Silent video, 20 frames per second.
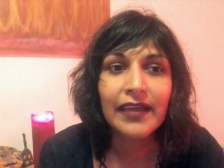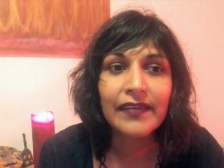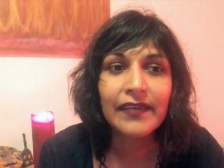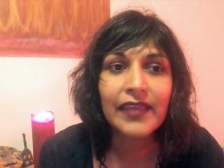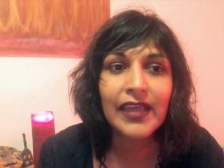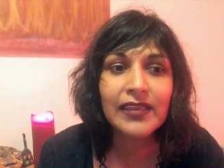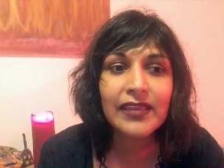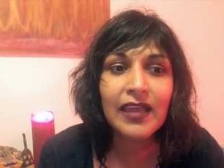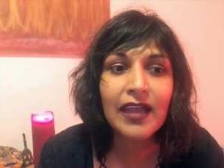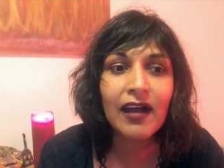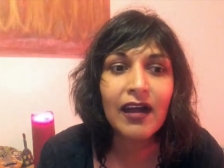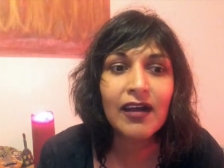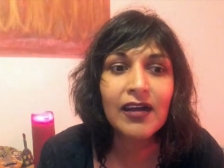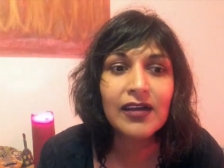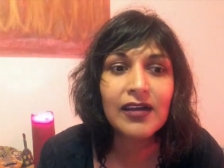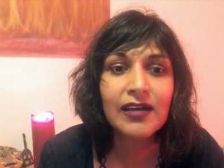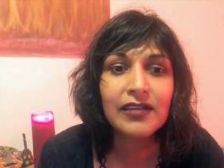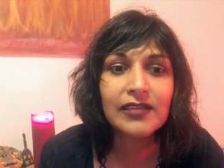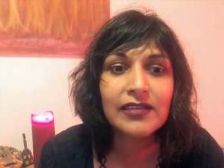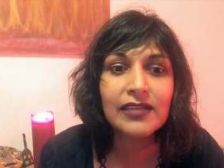that there
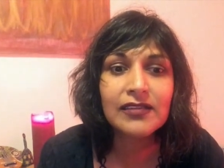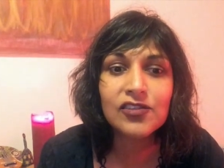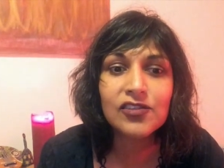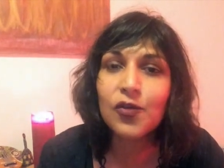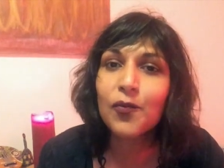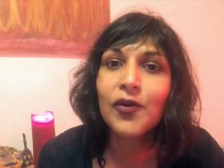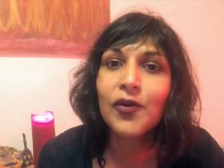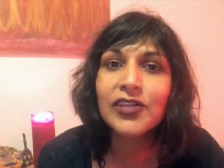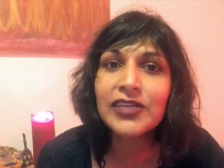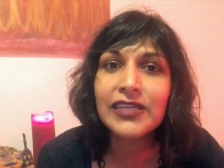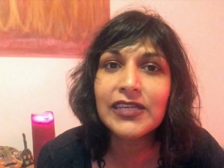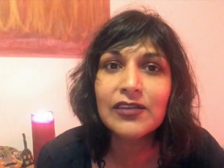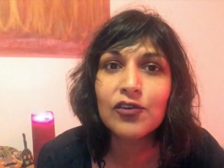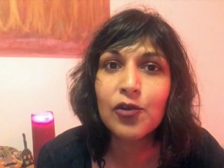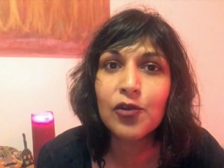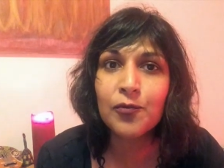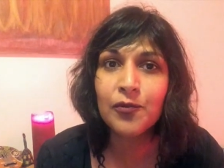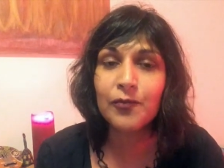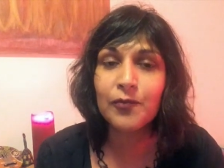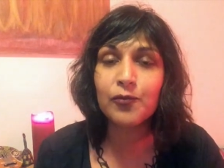are that your body
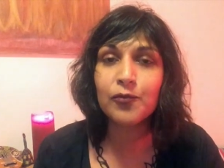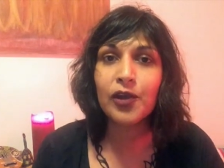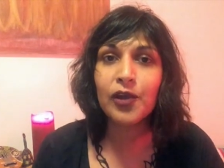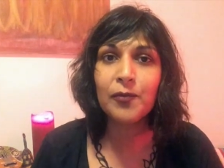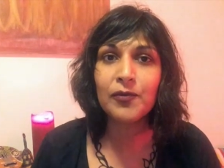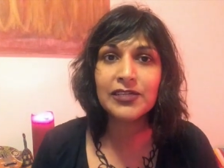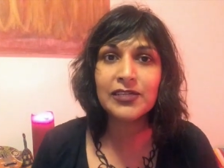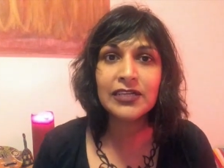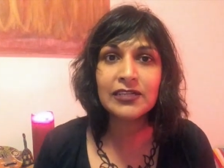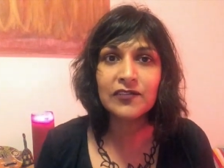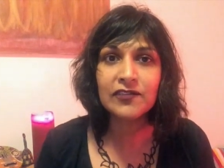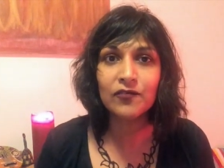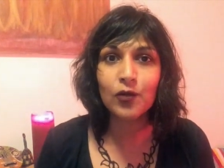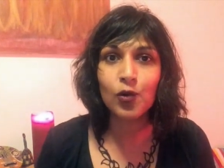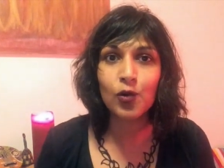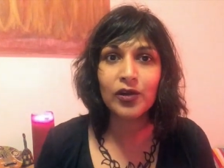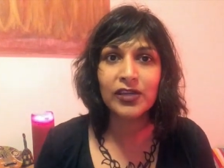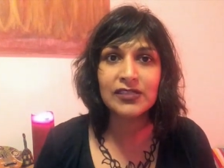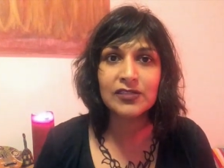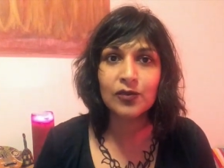your reproductive
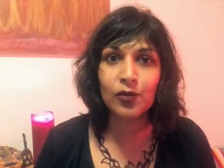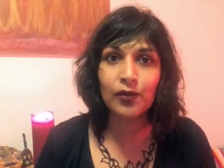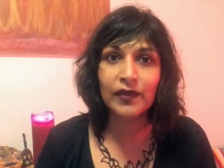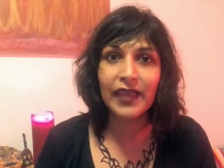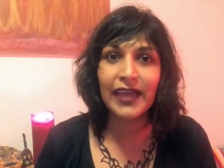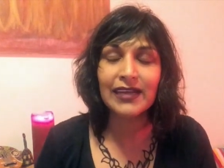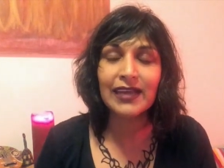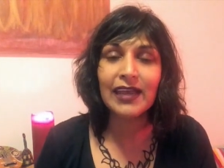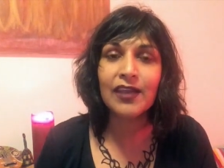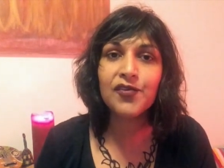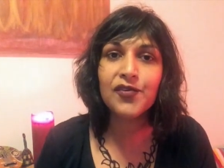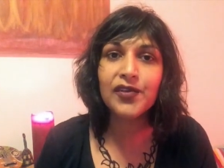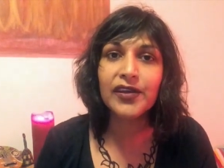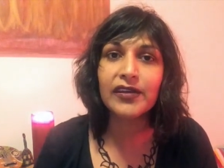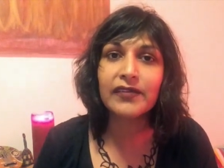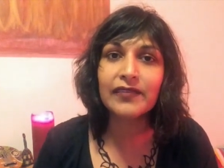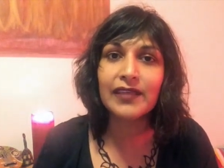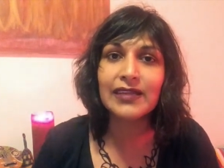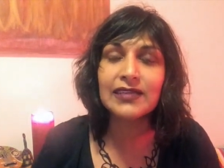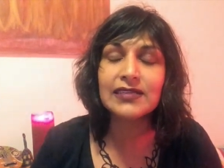organs or that
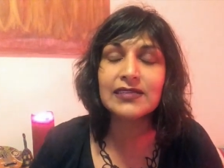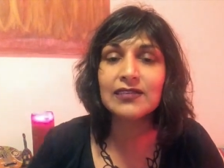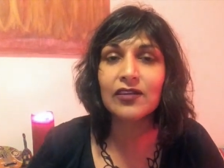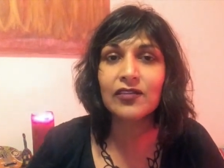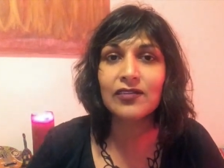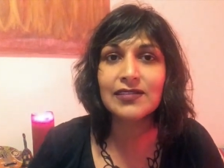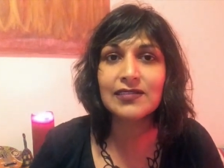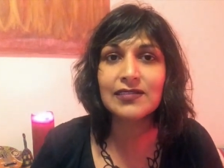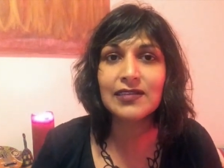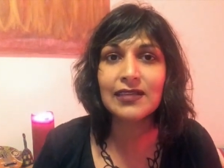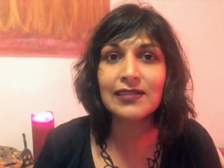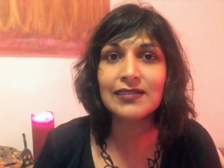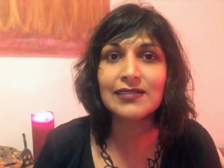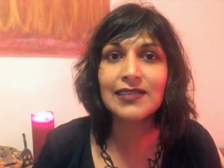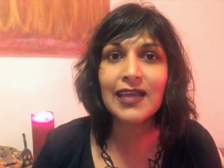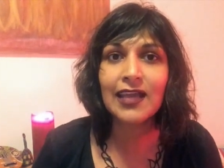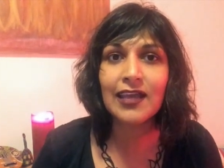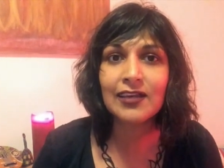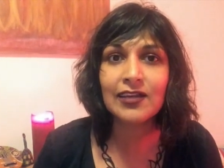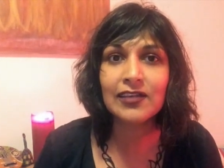area that is on this in the
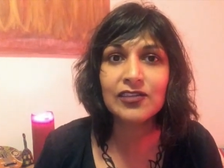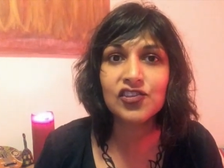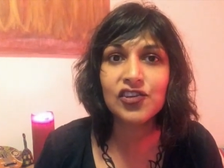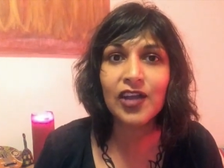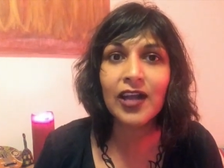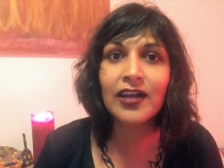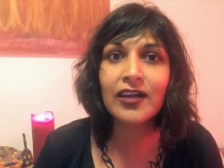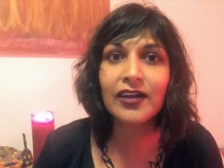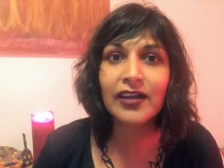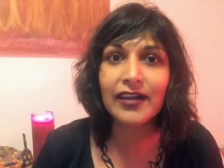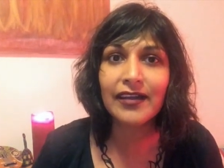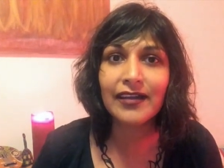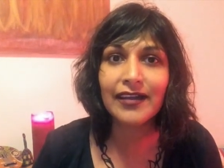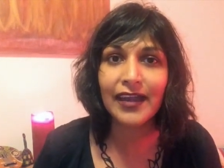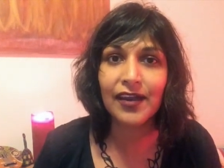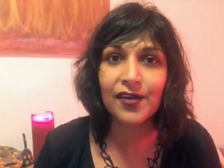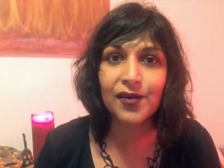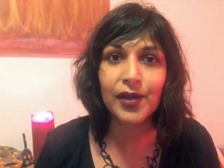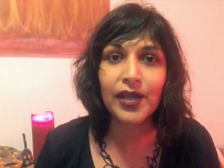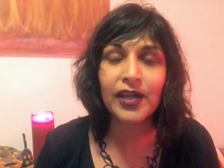second chakra
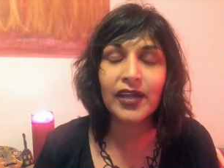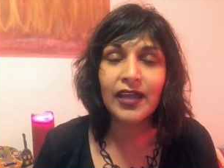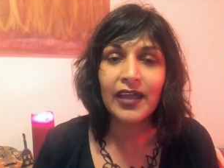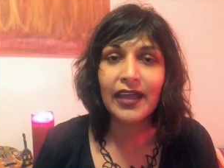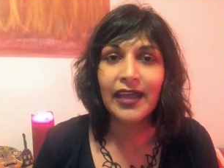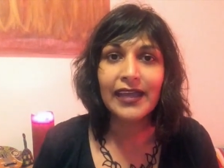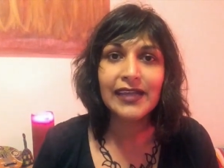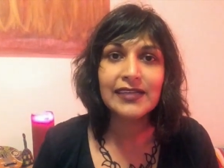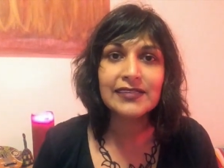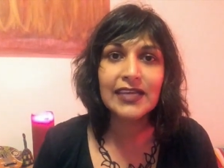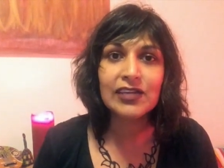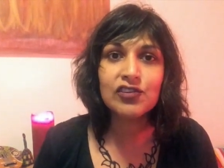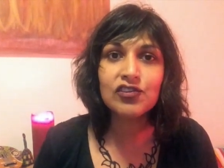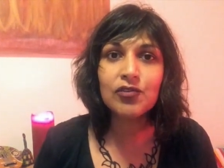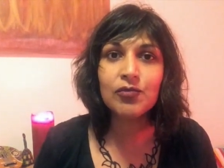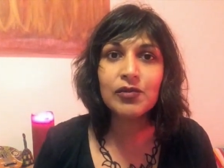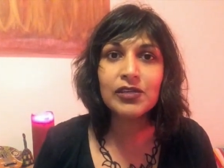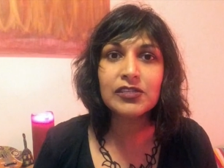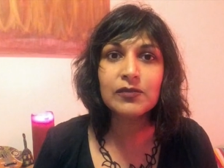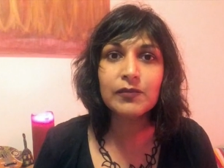area is actually
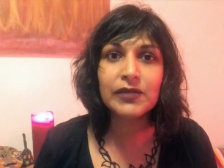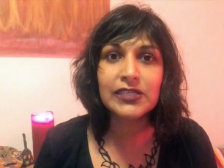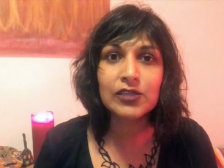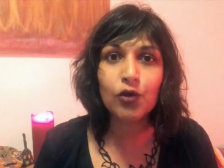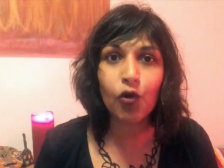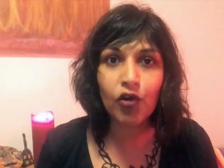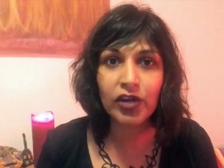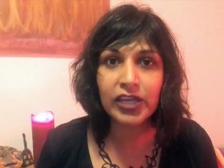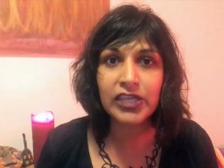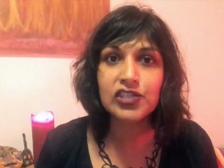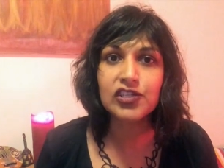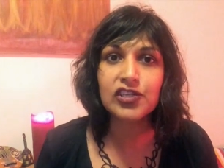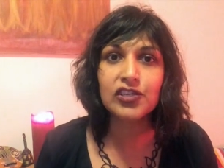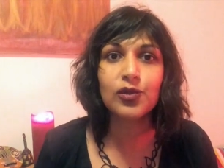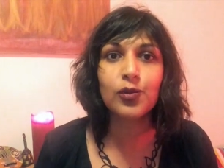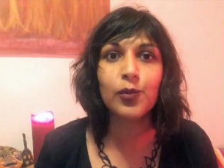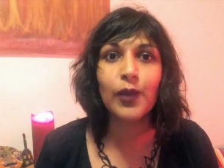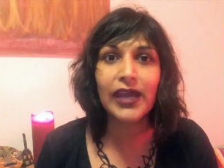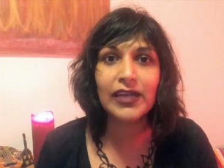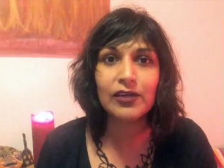going to be talking to
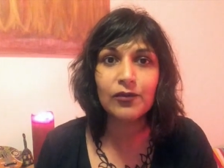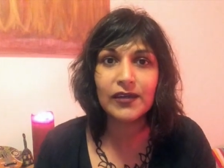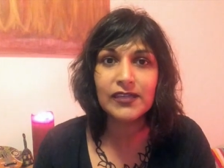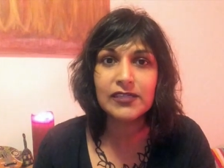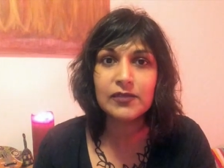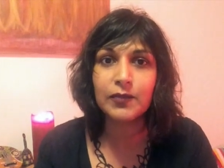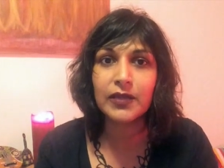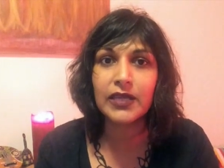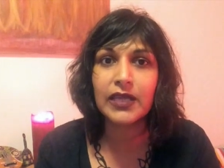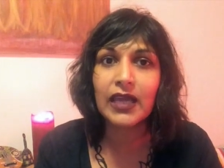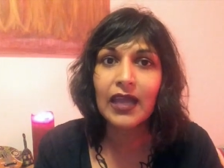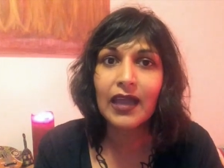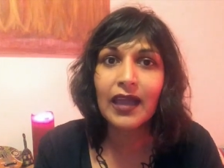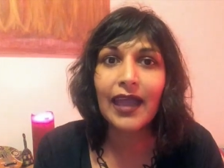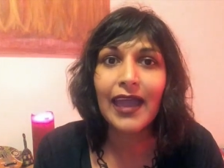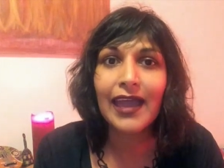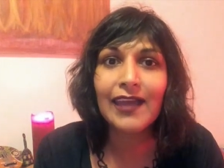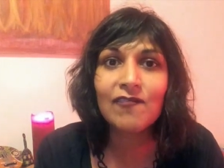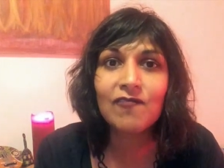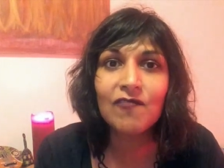you and going to be
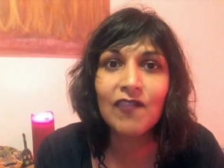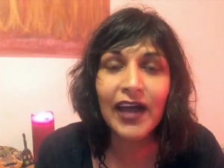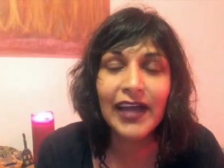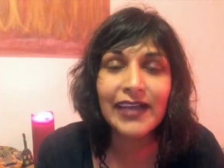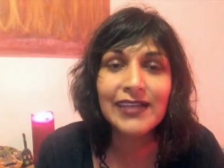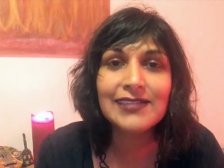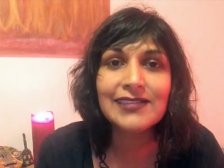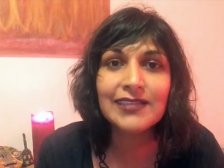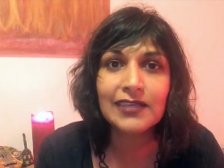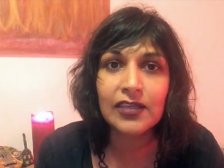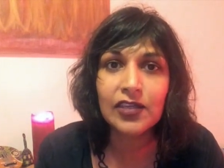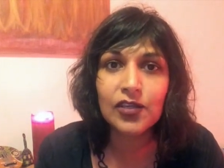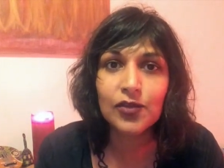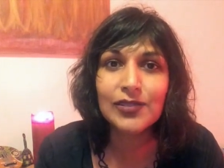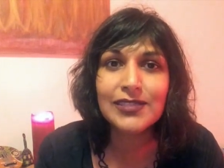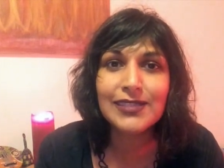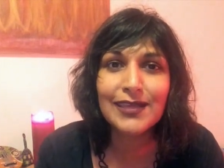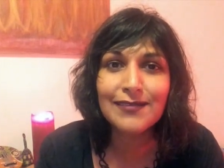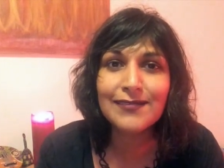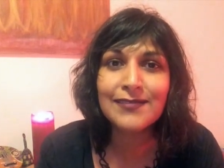advising you.
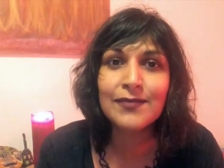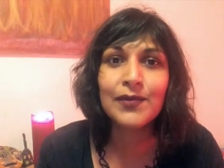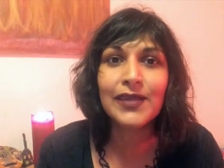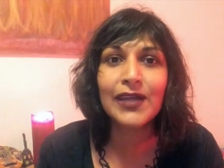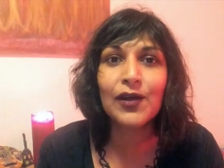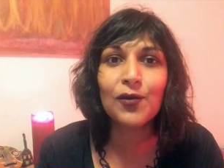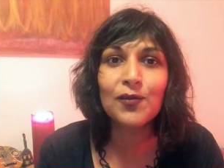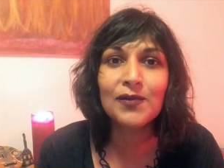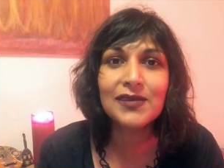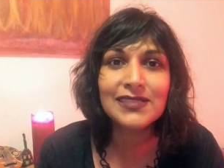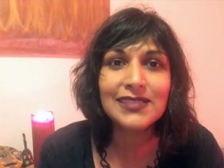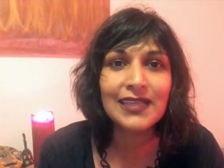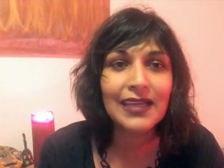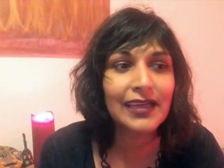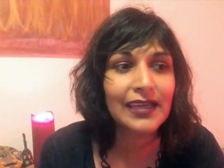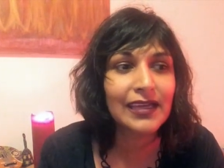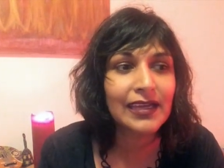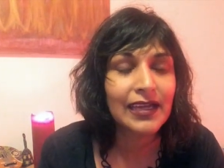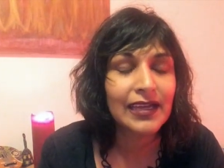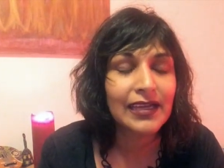It's going to be almost
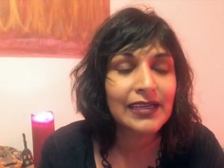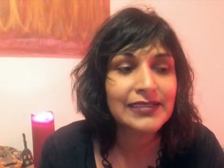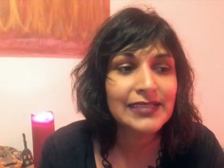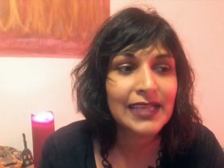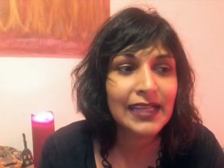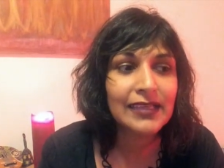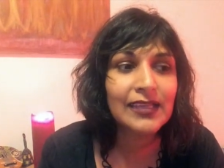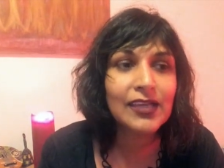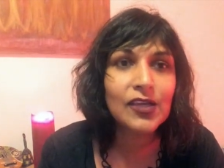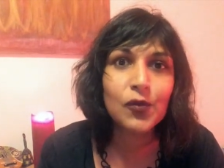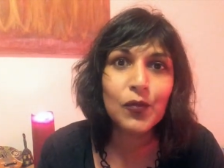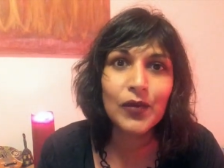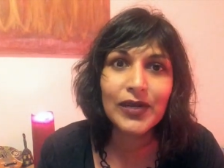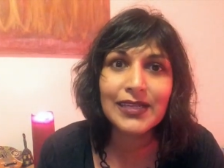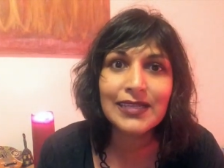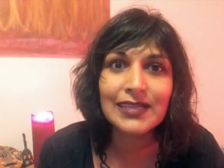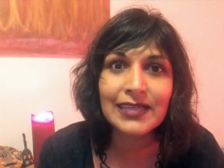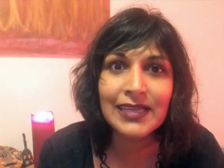like telling you what it